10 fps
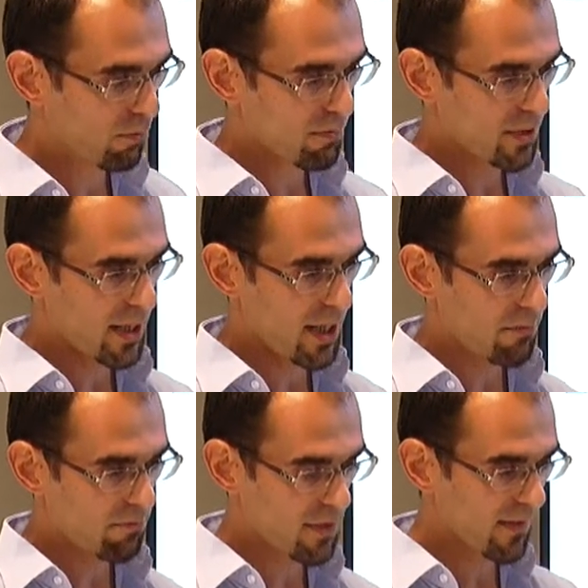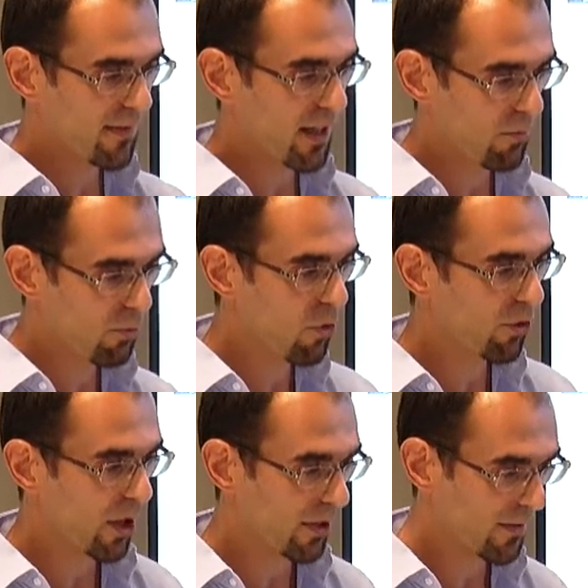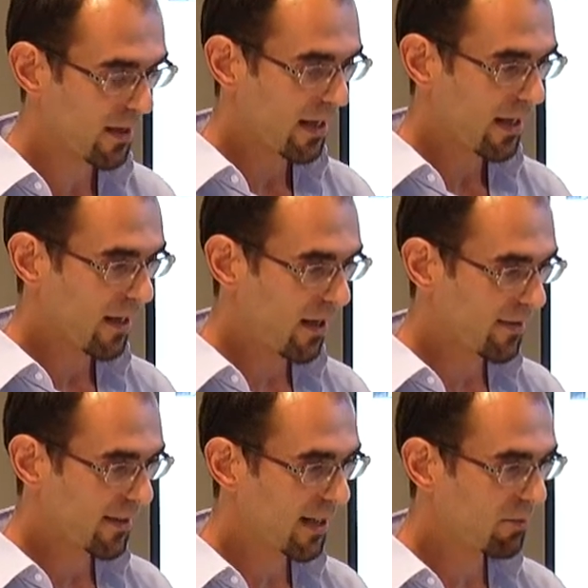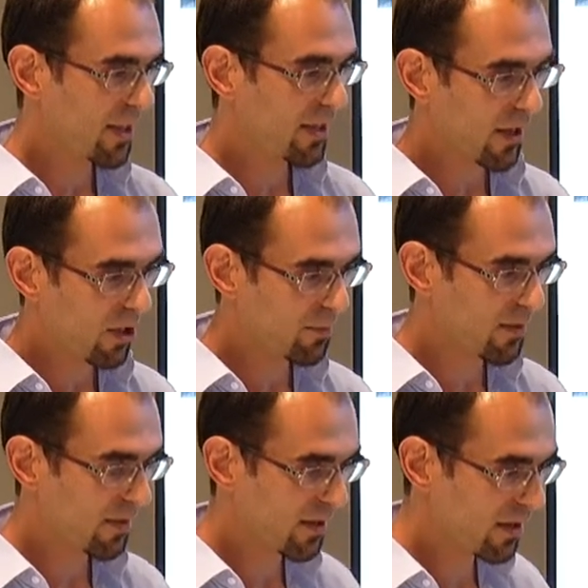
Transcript: say, product that had been developed